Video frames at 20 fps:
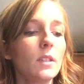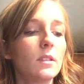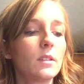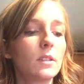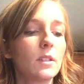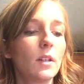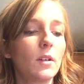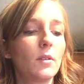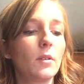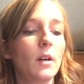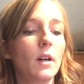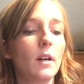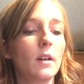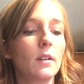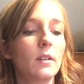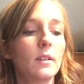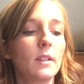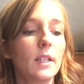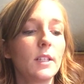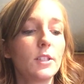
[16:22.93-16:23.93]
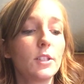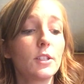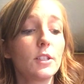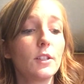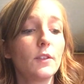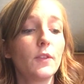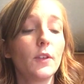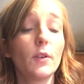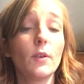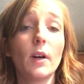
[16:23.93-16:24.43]
So that's just
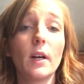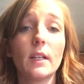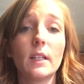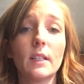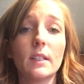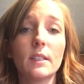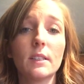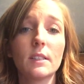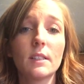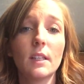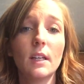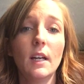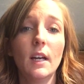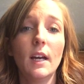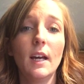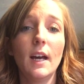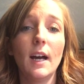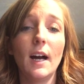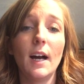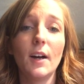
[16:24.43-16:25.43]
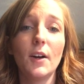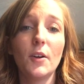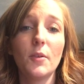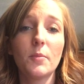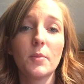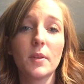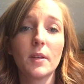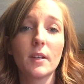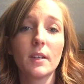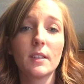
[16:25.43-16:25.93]
a few ideas. I
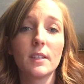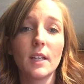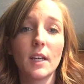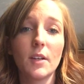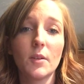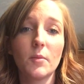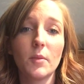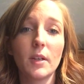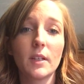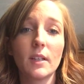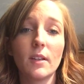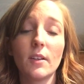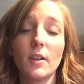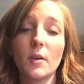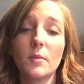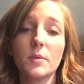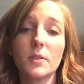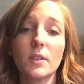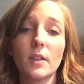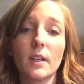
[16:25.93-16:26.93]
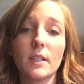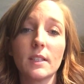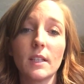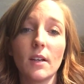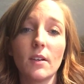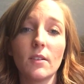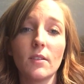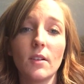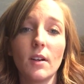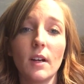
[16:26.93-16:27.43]
hope the container breakdown helps you guys
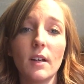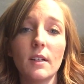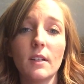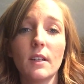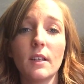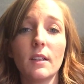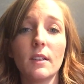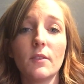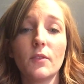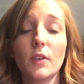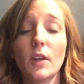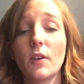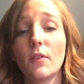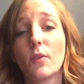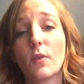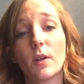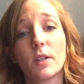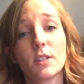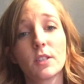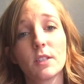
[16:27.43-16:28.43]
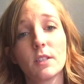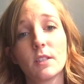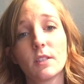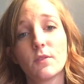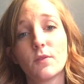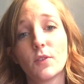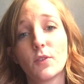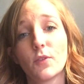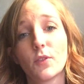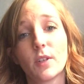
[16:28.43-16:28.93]
out a lot, and if you have questions,
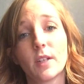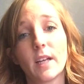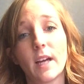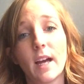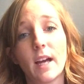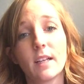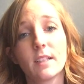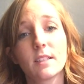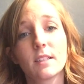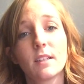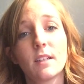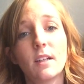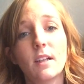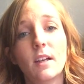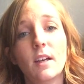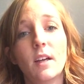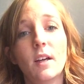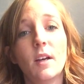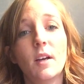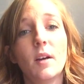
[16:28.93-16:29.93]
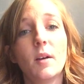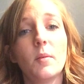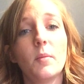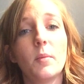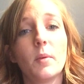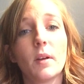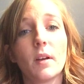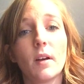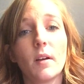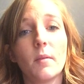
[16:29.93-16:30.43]
feel free to ask.
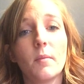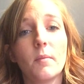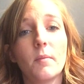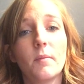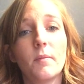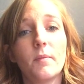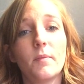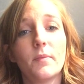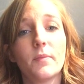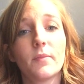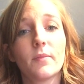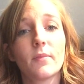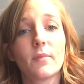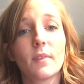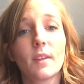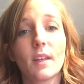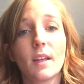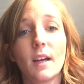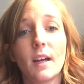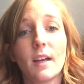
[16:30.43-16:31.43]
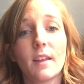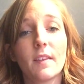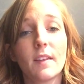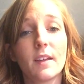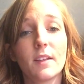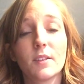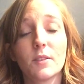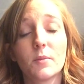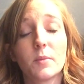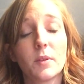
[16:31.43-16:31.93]
But I
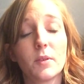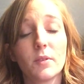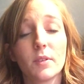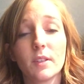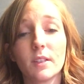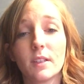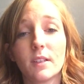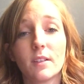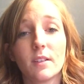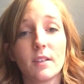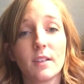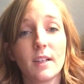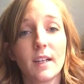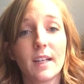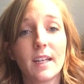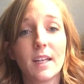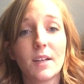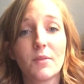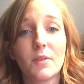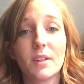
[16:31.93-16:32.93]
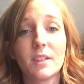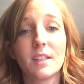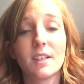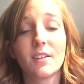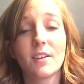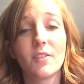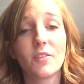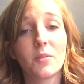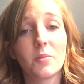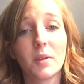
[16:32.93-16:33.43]
think it'll be really good. I can't wait to
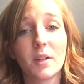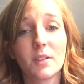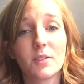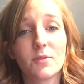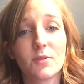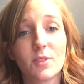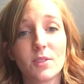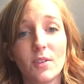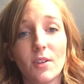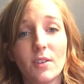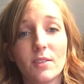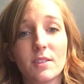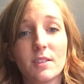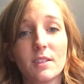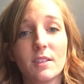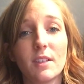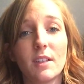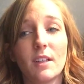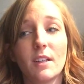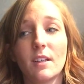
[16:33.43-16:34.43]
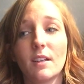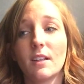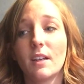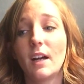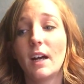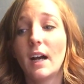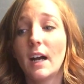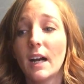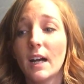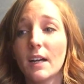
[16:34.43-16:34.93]
hear everybody's results. And
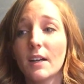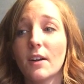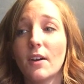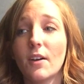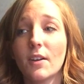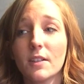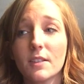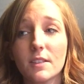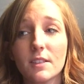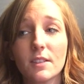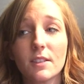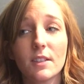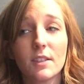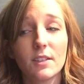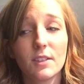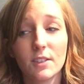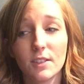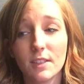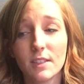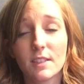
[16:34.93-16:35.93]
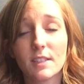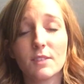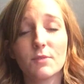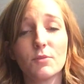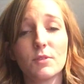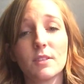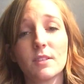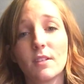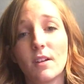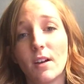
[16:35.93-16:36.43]
I, honest to goodness,
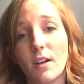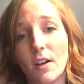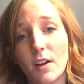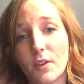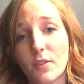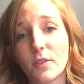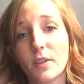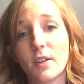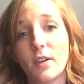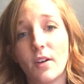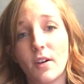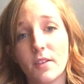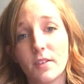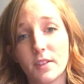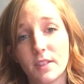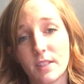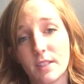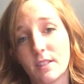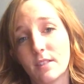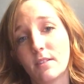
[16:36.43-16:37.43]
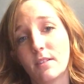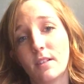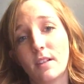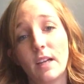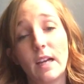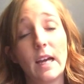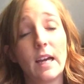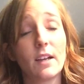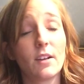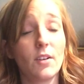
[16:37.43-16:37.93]
was not hungry on this
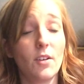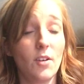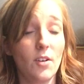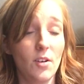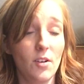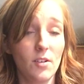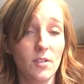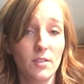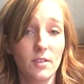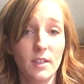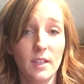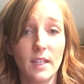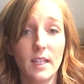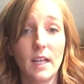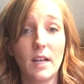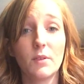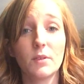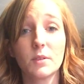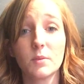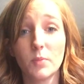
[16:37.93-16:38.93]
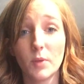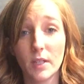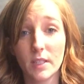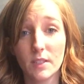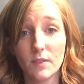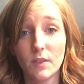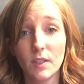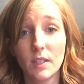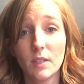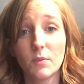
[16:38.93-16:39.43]
at all. And I was
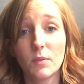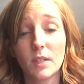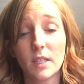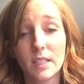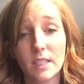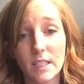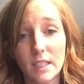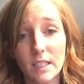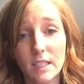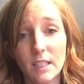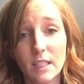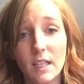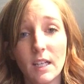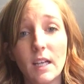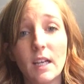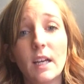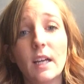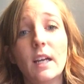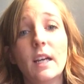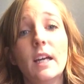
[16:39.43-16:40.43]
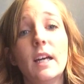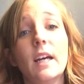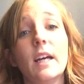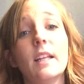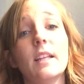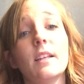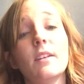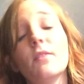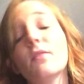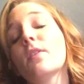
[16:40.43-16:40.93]
breastfeeding when I did it,
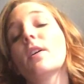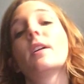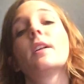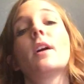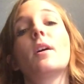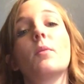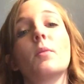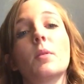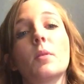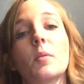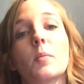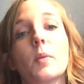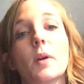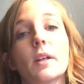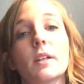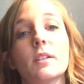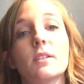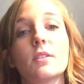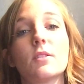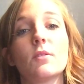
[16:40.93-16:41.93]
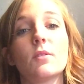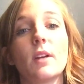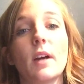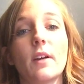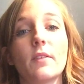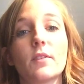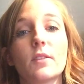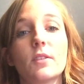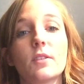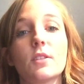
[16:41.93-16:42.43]
and then found out we were pregnant soon
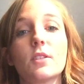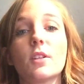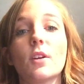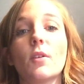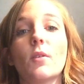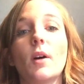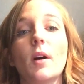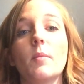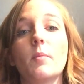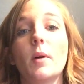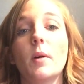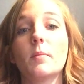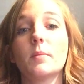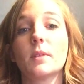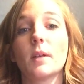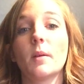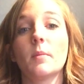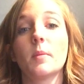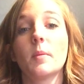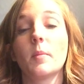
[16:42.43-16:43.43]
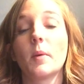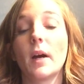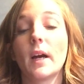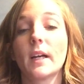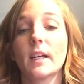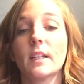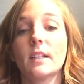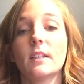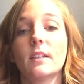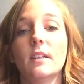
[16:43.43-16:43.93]
after, so I bumped up a
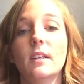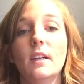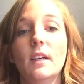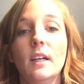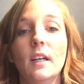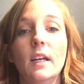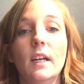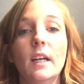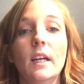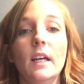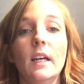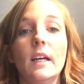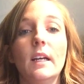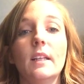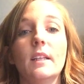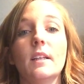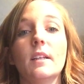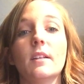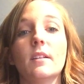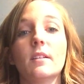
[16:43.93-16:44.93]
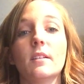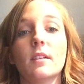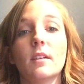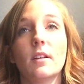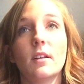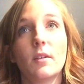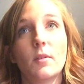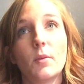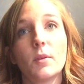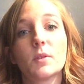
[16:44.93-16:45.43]
bracket. And then
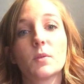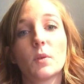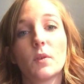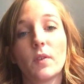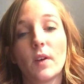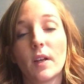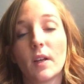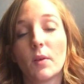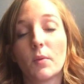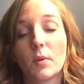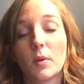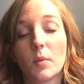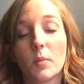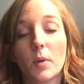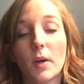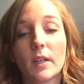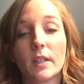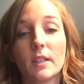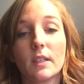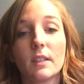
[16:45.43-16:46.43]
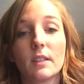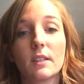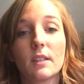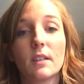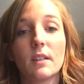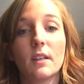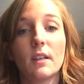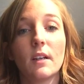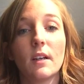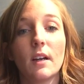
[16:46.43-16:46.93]
once we found out we were pregnant,
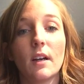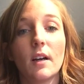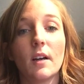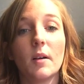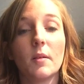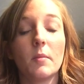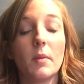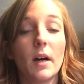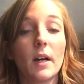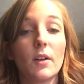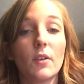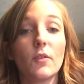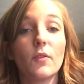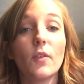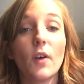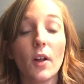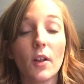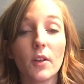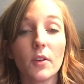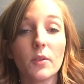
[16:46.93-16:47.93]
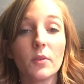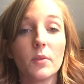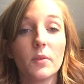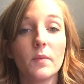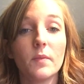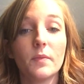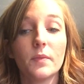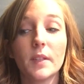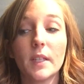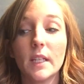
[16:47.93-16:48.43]
I don't follow
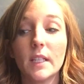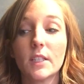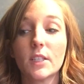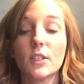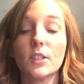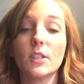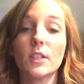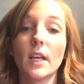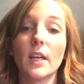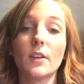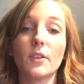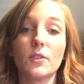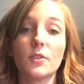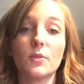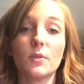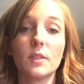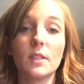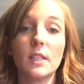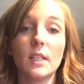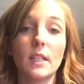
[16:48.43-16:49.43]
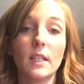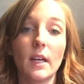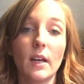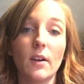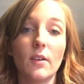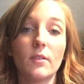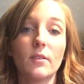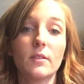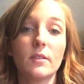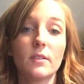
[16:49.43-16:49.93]
each container to a T
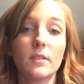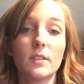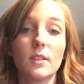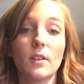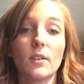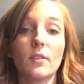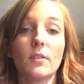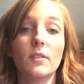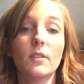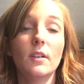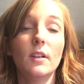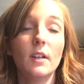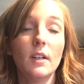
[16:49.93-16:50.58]
now. So